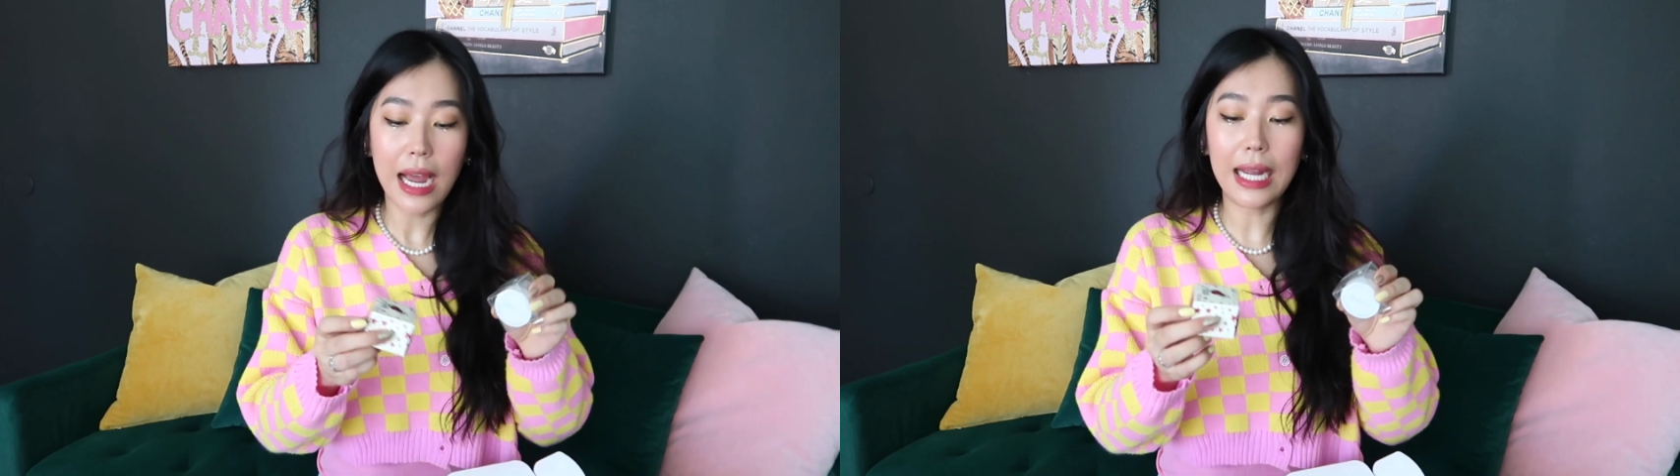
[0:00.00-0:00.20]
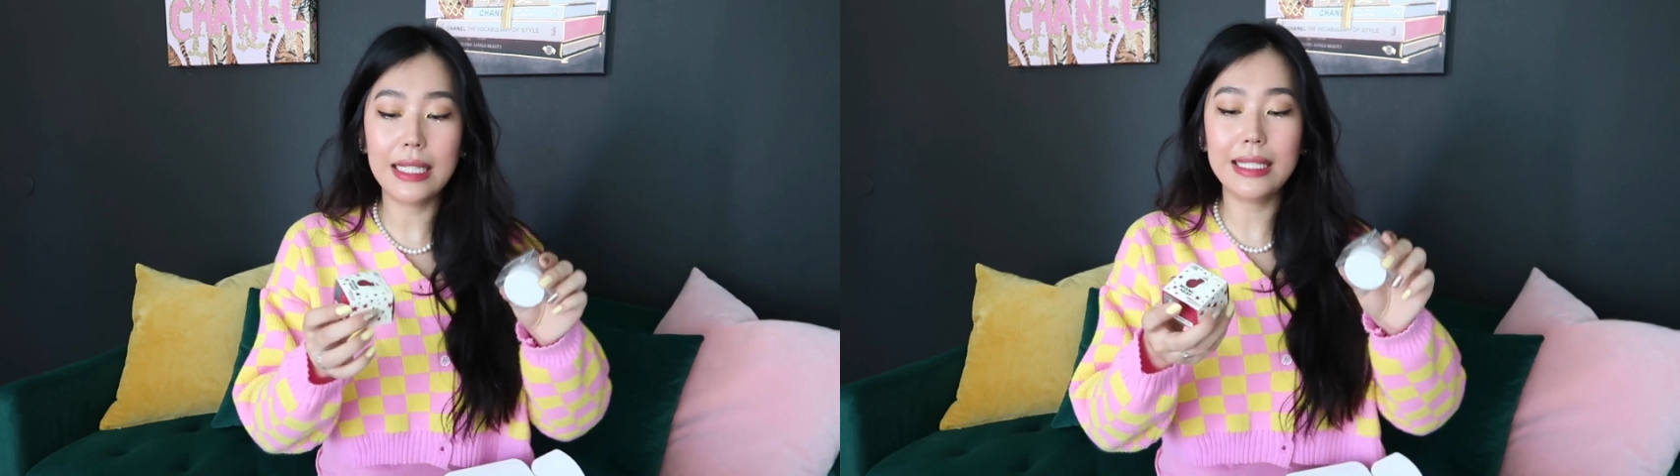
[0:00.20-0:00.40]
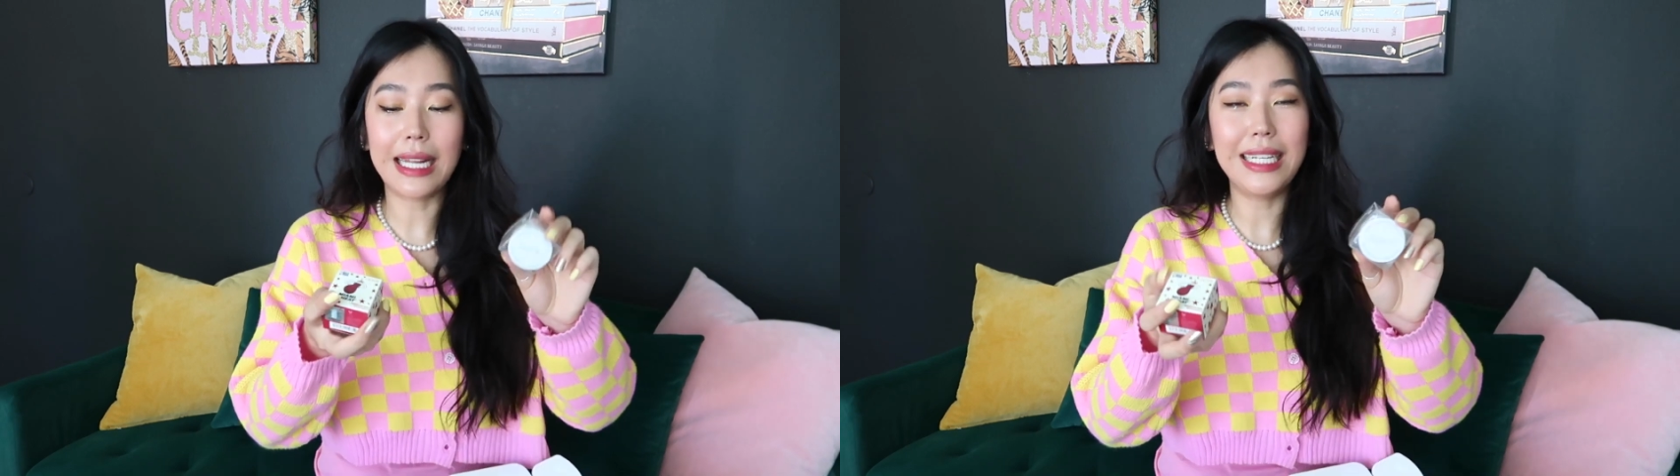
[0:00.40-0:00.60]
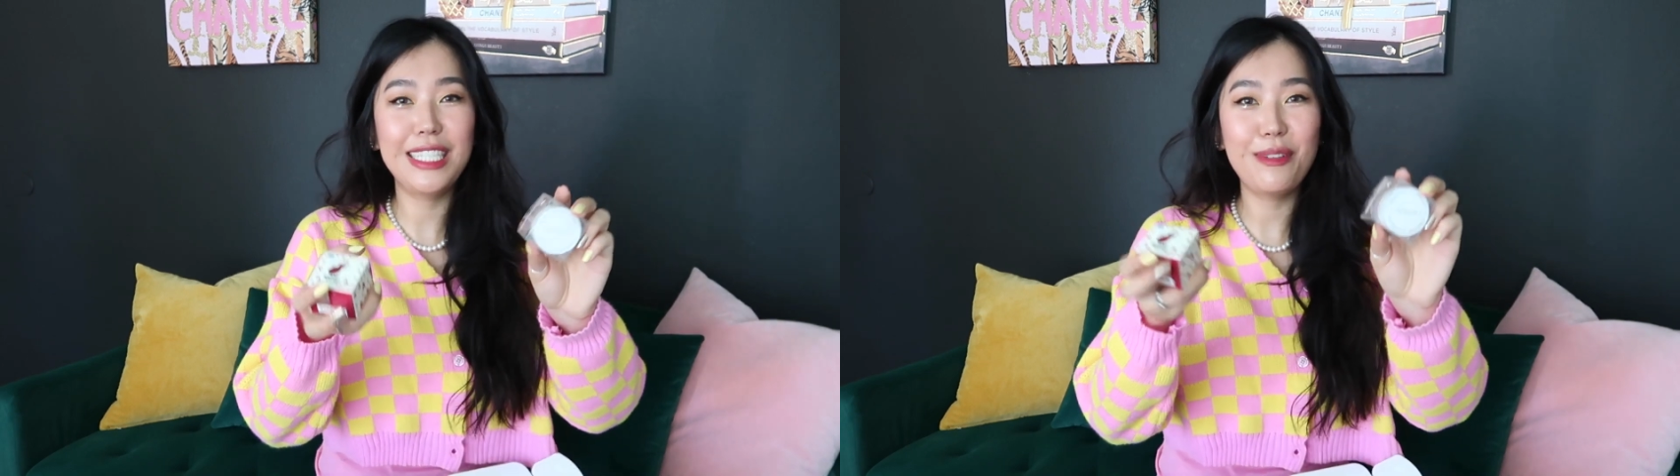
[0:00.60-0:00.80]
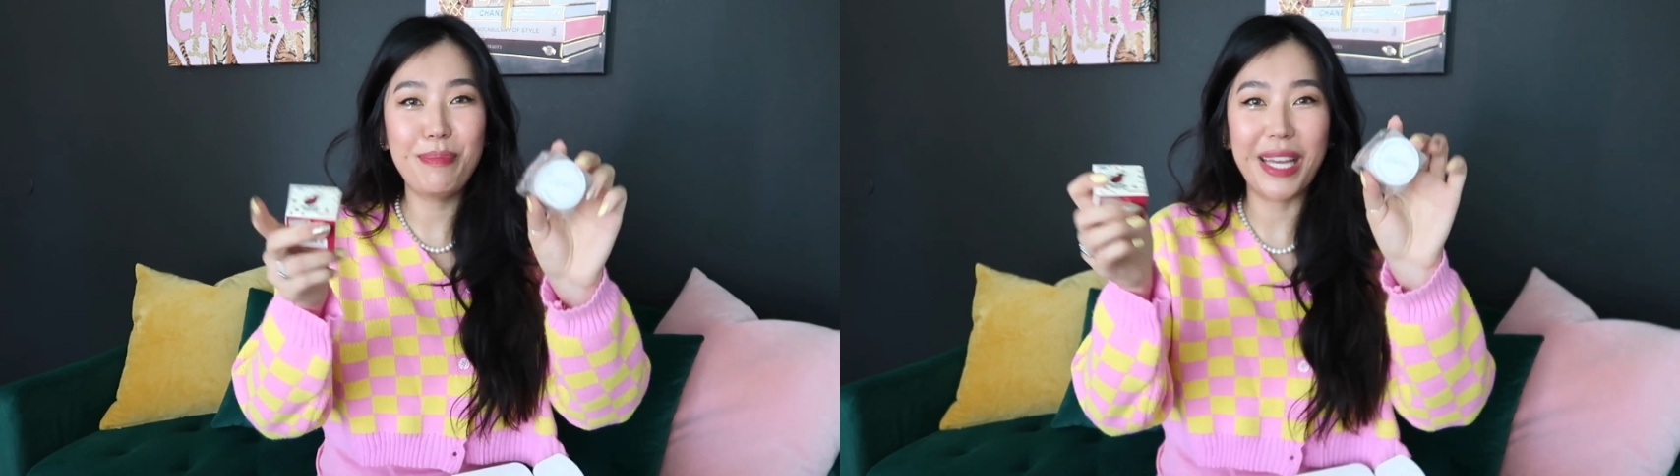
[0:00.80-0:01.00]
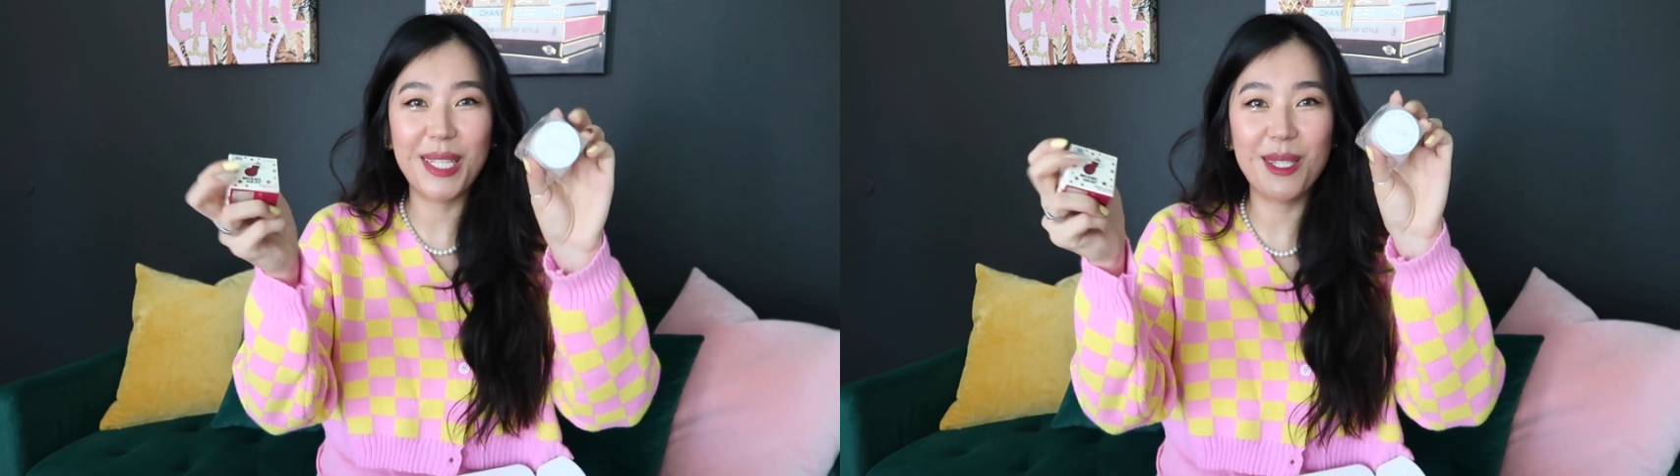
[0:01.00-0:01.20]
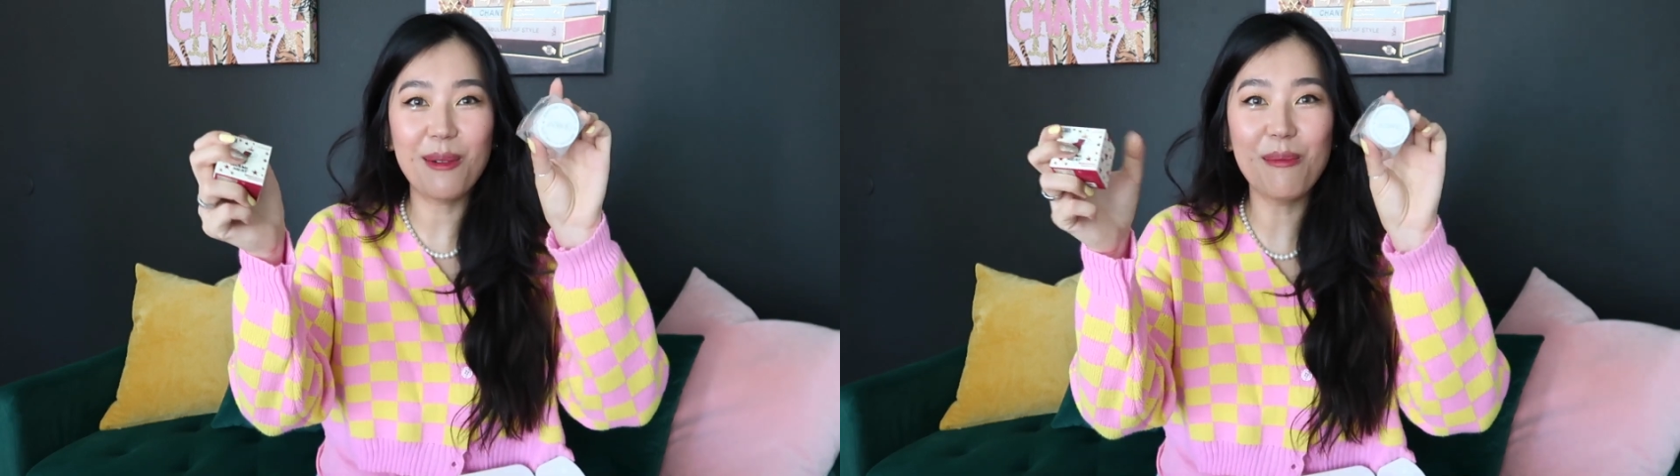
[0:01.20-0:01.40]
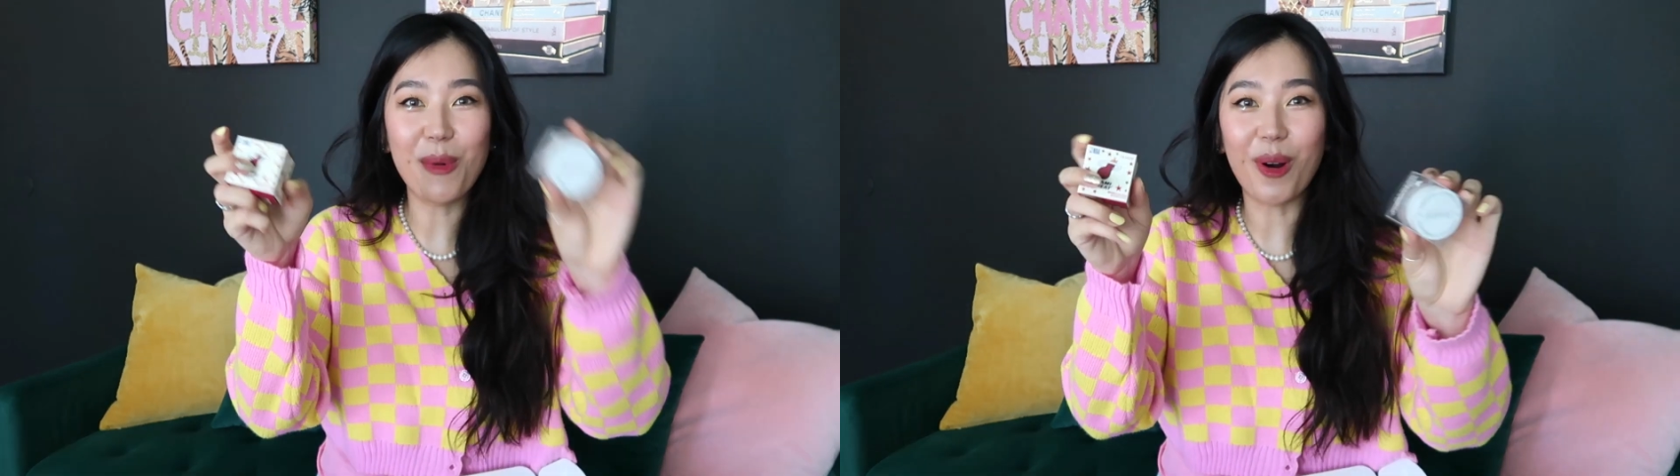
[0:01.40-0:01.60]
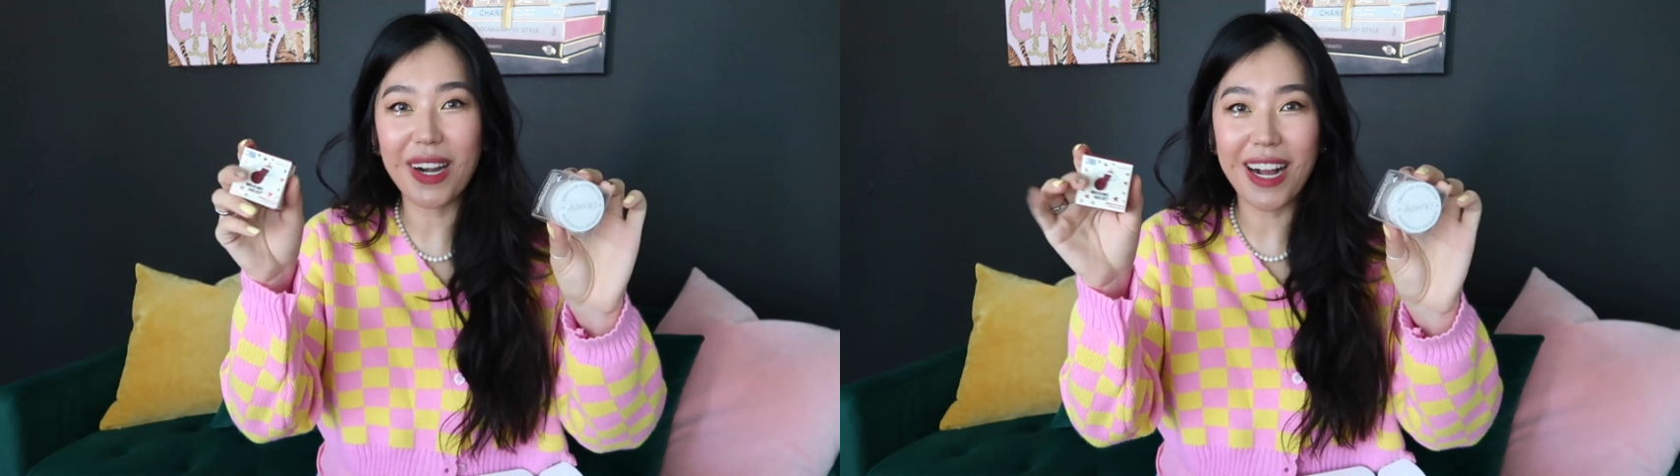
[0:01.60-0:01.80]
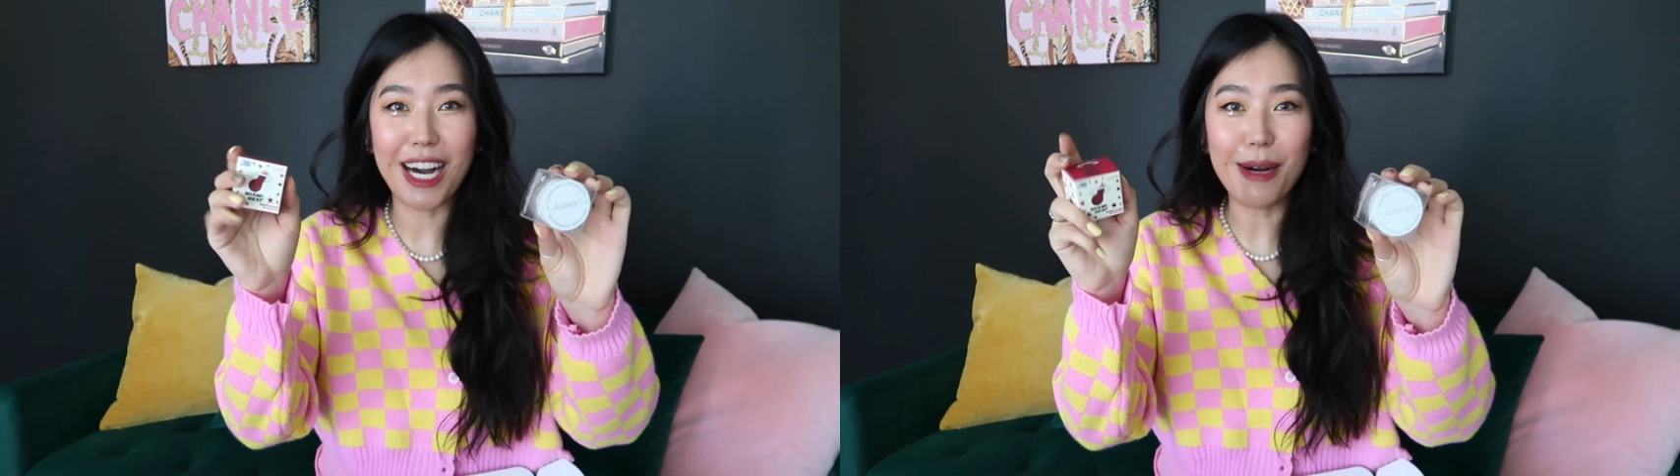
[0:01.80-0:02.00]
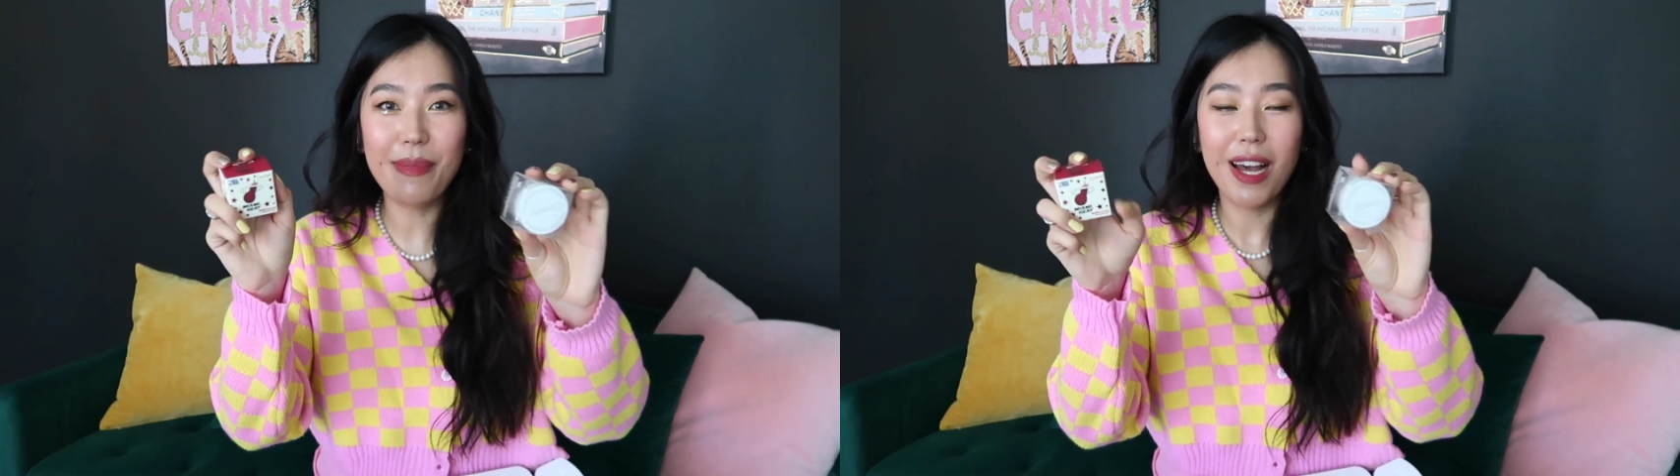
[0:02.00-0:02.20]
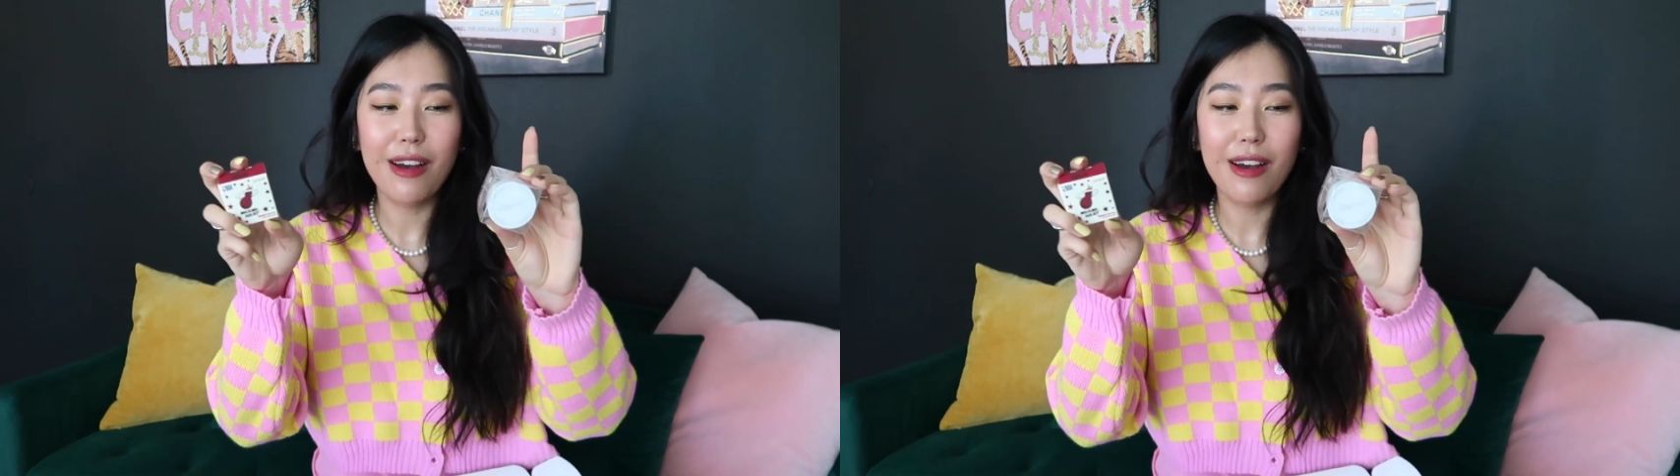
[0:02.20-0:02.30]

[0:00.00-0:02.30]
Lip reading: I decided to pick some more up